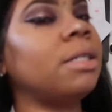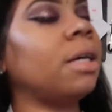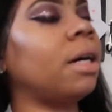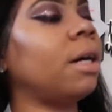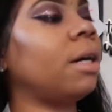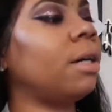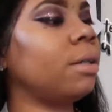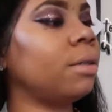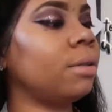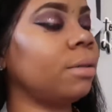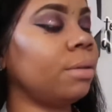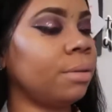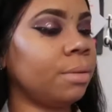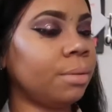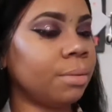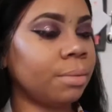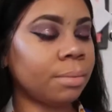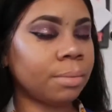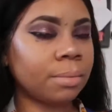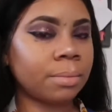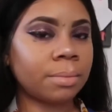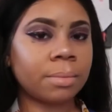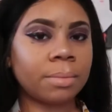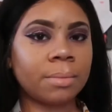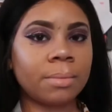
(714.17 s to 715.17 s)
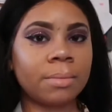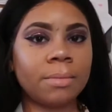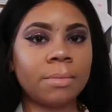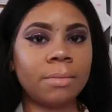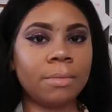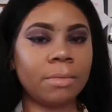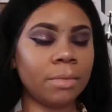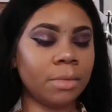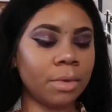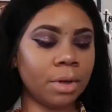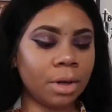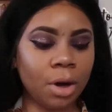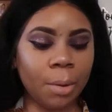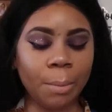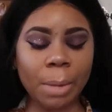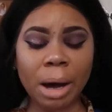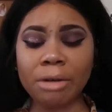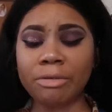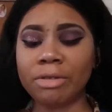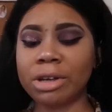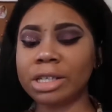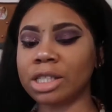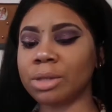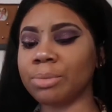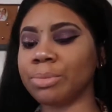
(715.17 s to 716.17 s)
So, on
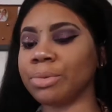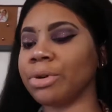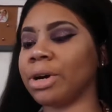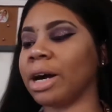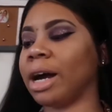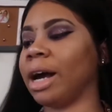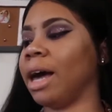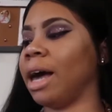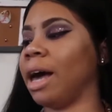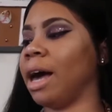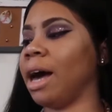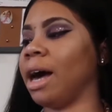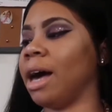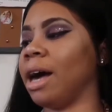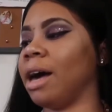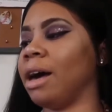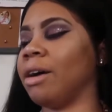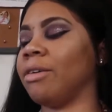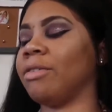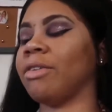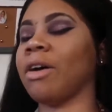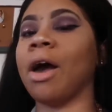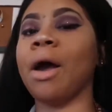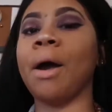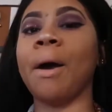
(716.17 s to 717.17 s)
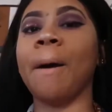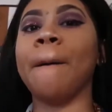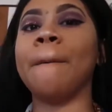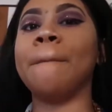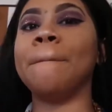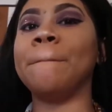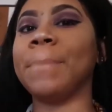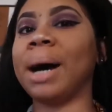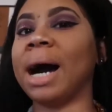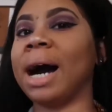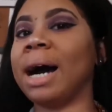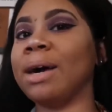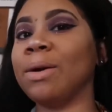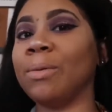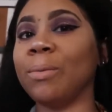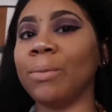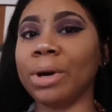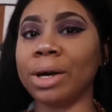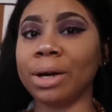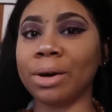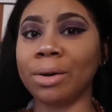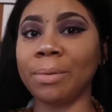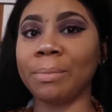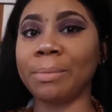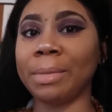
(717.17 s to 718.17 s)
my vision board, I have My
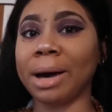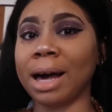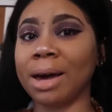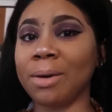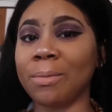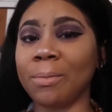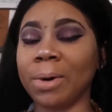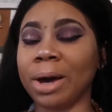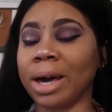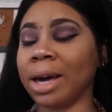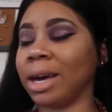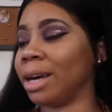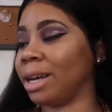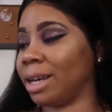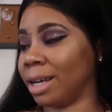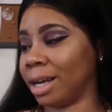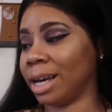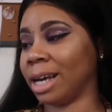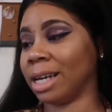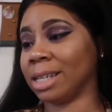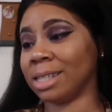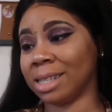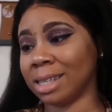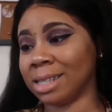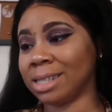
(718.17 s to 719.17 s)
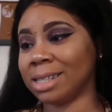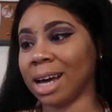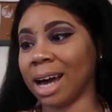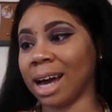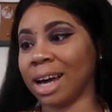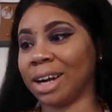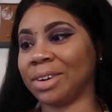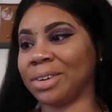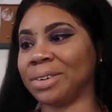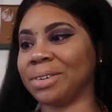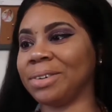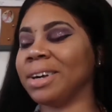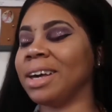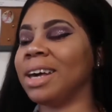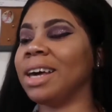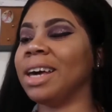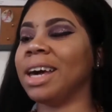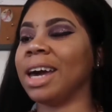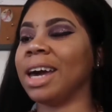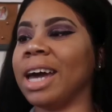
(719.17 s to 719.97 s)
Will, My Way as the title.